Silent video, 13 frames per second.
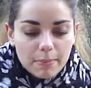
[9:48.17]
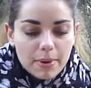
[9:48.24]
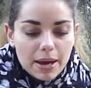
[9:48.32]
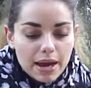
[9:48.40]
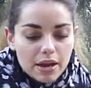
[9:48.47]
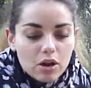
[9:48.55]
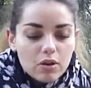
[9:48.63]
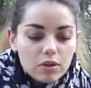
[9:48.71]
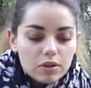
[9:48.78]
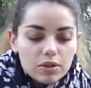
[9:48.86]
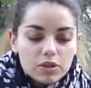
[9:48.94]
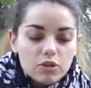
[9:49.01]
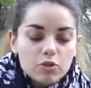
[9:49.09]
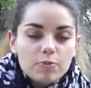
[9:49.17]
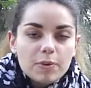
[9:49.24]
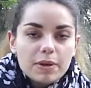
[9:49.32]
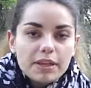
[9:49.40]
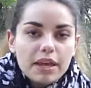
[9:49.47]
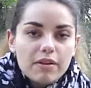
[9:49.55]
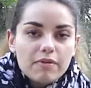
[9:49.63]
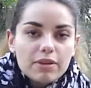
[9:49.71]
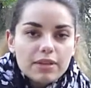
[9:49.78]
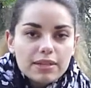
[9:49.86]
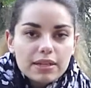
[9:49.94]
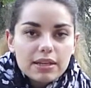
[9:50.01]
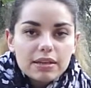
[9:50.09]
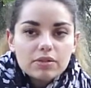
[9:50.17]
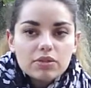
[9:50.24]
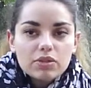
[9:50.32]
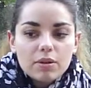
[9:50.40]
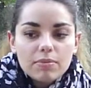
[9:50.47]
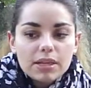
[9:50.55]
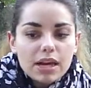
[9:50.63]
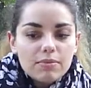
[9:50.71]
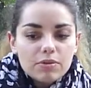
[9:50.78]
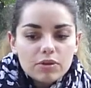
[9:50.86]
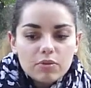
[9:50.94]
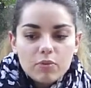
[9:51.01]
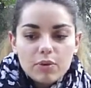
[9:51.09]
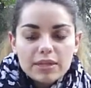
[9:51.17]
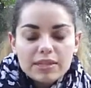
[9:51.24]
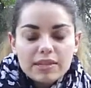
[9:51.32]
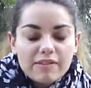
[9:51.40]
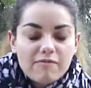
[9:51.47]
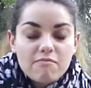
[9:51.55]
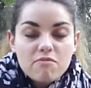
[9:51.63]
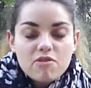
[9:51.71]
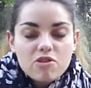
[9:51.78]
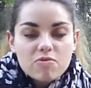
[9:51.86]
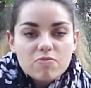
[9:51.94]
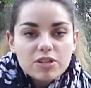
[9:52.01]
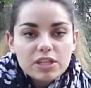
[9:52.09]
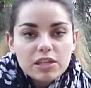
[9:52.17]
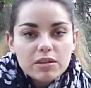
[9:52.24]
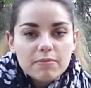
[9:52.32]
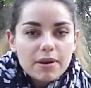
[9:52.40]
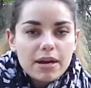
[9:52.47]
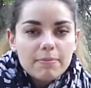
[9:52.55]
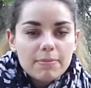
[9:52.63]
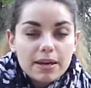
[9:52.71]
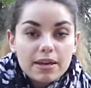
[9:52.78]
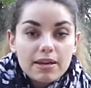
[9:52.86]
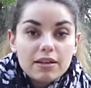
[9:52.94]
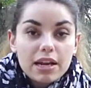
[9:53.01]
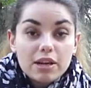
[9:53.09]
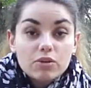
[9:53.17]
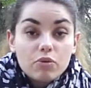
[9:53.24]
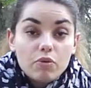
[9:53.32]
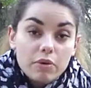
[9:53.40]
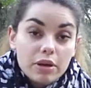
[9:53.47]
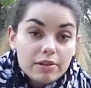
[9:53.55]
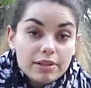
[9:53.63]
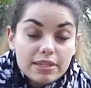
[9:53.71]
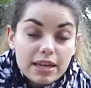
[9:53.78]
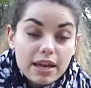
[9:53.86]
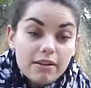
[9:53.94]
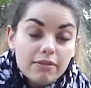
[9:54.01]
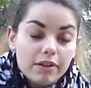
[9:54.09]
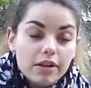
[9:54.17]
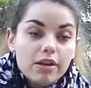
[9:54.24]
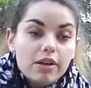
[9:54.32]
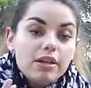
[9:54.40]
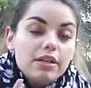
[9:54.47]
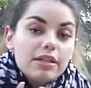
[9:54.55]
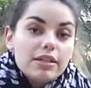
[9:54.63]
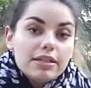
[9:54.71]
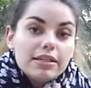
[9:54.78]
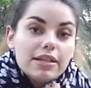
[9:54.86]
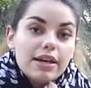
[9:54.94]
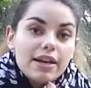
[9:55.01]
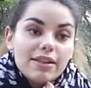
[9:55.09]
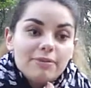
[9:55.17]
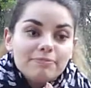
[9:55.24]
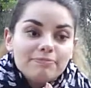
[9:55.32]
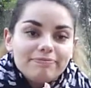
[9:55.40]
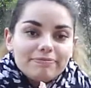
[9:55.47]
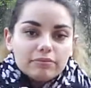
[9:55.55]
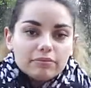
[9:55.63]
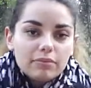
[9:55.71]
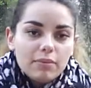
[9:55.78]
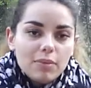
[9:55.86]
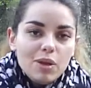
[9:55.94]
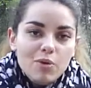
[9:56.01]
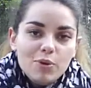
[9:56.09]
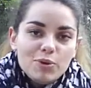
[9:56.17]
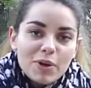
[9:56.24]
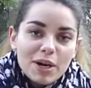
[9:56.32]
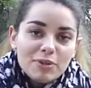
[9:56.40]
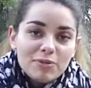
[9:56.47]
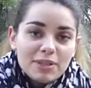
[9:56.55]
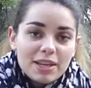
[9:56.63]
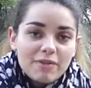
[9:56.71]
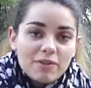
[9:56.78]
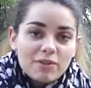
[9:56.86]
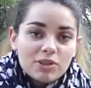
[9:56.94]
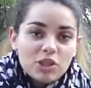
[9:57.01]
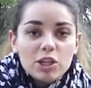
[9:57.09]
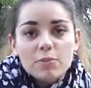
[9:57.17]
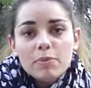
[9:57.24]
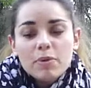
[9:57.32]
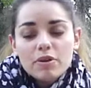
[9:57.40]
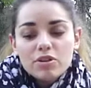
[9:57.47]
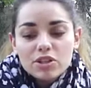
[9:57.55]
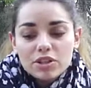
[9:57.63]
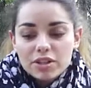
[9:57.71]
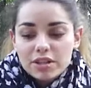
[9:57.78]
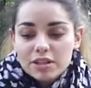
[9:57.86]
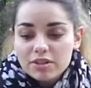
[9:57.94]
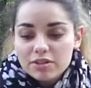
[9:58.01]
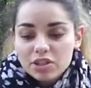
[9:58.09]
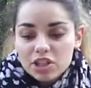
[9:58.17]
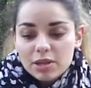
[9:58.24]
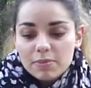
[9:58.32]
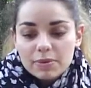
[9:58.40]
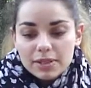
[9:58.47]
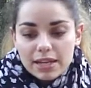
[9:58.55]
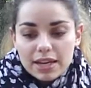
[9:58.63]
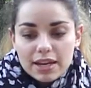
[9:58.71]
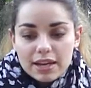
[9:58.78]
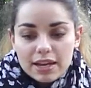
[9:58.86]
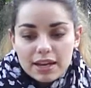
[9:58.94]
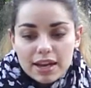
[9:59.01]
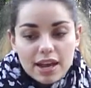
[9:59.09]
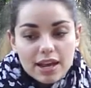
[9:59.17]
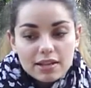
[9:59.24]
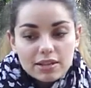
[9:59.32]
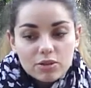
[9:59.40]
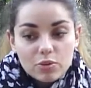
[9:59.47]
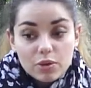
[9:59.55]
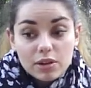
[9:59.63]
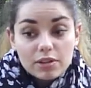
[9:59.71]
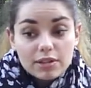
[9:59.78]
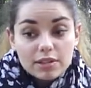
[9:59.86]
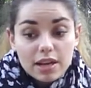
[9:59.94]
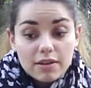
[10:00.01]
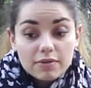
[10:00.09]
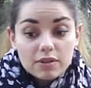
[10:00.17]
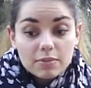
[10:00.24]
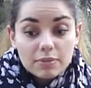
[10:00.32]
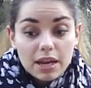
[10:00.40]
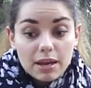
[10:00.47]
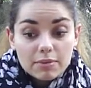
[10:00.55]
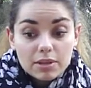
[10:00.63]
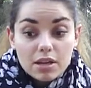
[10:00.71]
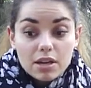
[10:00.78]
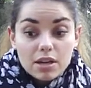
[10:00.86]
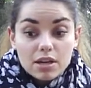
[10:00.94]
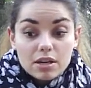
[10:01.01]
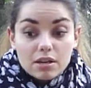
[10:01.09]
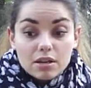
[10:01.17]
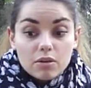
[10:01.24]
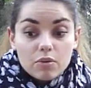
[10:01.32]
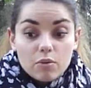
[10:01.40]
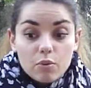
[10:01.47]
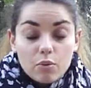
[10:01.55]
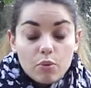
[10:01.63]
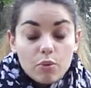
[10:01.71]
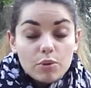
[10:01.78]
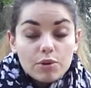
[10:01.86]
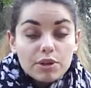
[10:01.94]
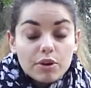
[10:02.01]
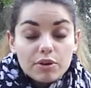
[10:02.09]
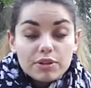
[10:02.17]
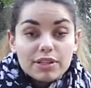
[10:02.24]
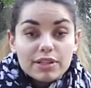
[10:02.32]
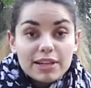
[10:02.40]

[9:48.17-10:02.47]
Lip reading: buy all the dupe and everything. Sometimes we save more money by buying like the real stuff than we try to save on cheap brushes, on cheap things, and the real stuff sometimes would cost